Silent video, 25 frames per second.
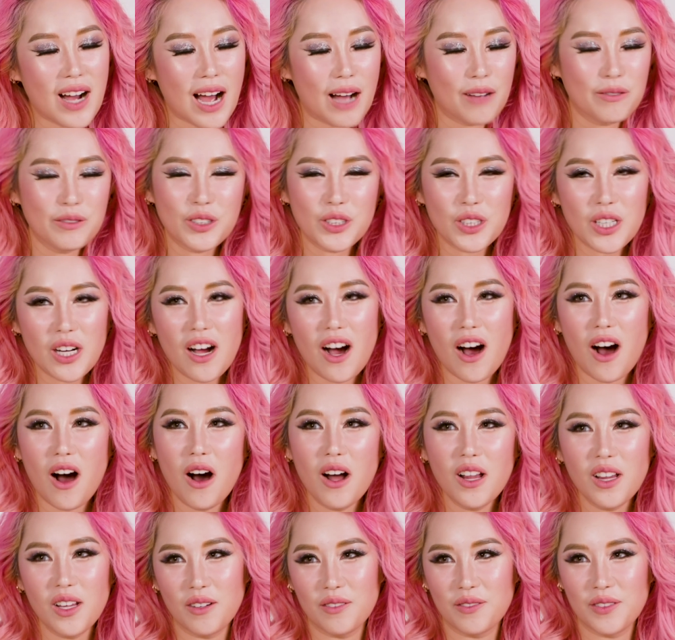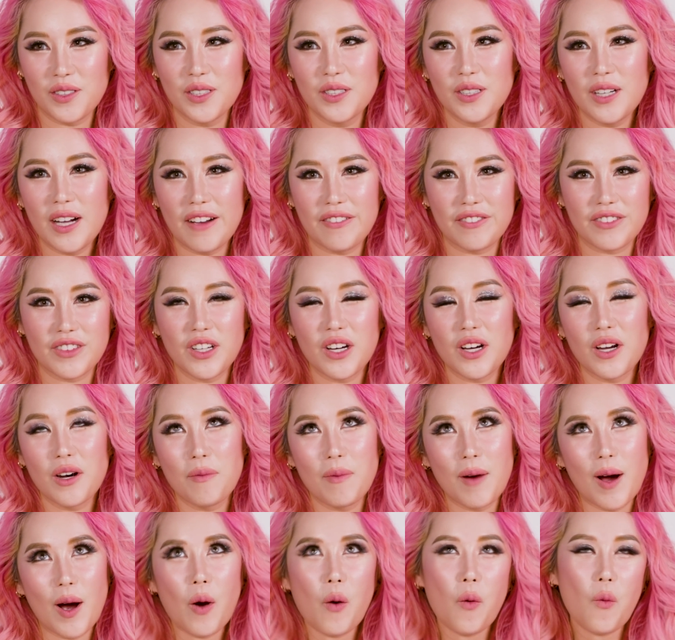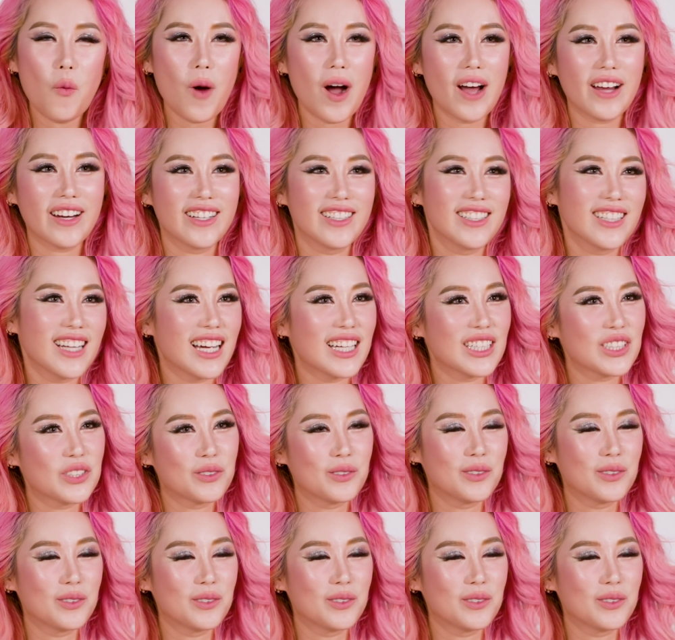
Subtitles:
I'm sure all of you have thought about what a nice